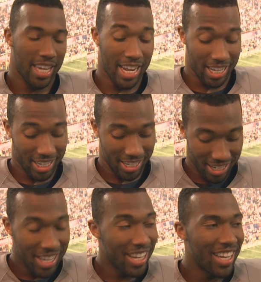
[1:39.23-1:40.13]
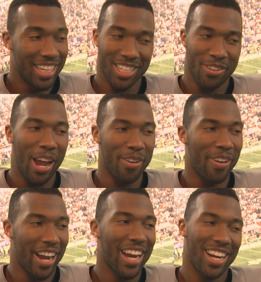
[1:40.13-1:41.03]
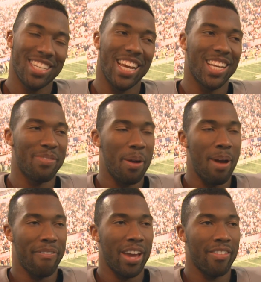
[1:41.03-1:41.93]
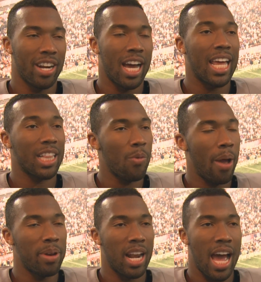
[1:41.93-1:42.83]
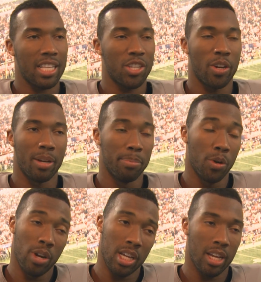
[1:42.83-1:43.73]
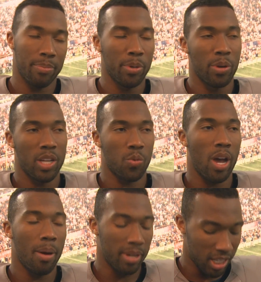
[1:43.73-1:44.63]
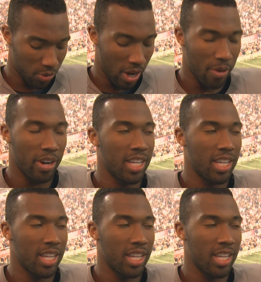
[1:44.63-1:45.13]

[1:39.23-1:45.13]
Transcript: You're yeah, gonna wait till the fall. This gray one right here, that's, that's probably my favorite. I like the white one a lot too, and the blue one, uh, blue one as well. But this gray one